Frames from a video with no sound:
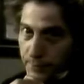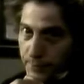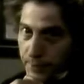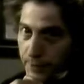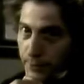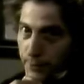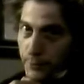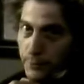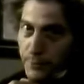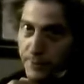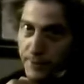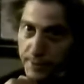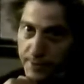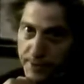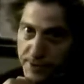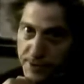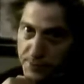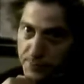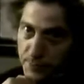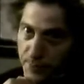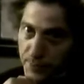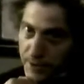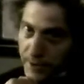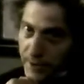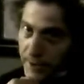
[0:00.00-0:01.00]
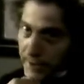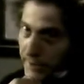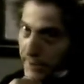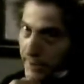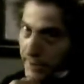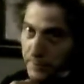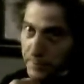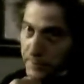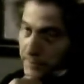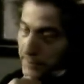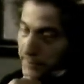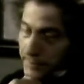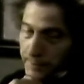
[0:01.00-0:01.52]
Humanly
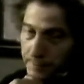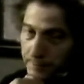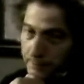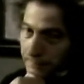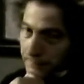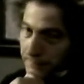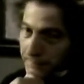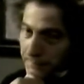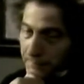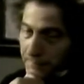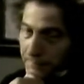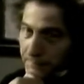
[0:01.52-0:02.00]
speaking, it was a, it